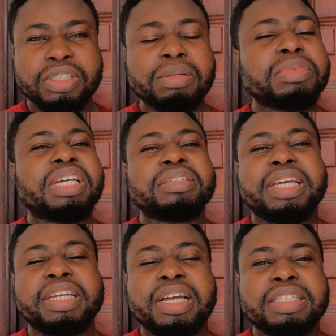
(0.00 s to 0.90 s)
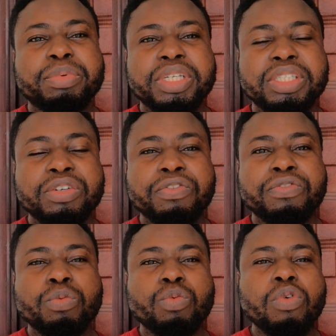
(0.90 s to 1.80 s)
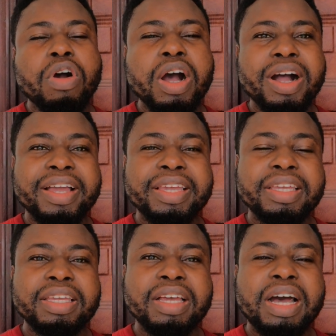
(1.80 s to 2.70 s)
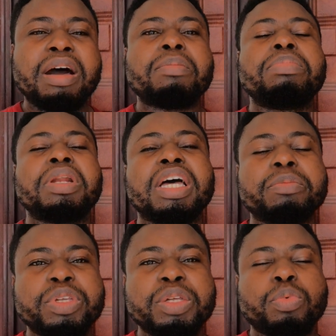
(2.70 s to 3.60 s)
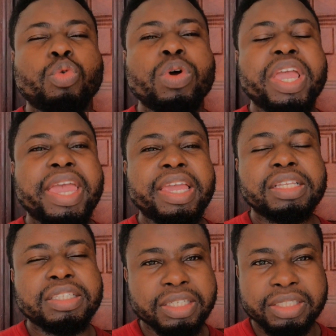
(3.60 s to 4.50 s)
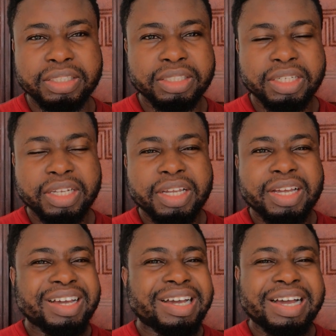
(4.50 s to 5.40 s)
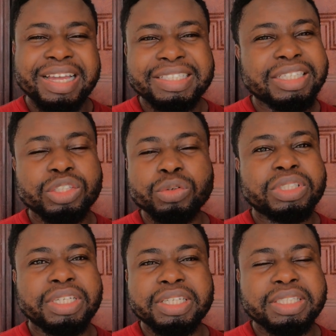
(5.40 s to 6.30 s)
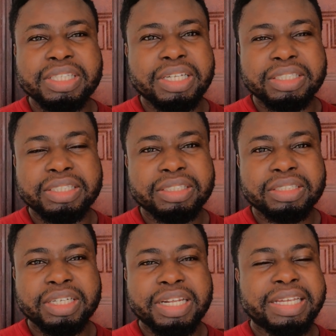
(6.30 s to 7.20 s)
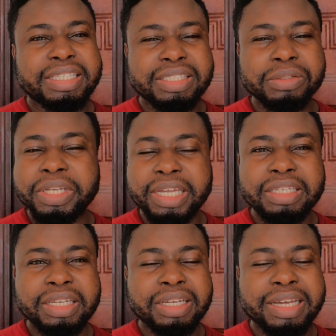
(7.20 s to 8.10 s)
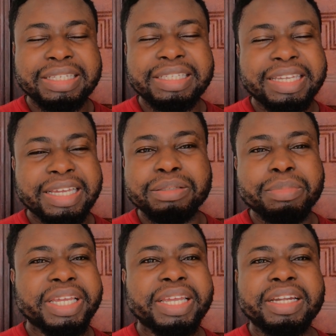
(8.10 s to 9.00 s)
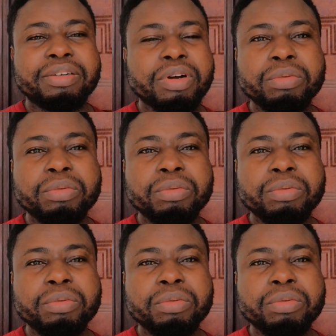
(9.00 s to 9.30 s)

Sometimes I ask myself, why are black people hated? I just don't understand and I still can, can't get my head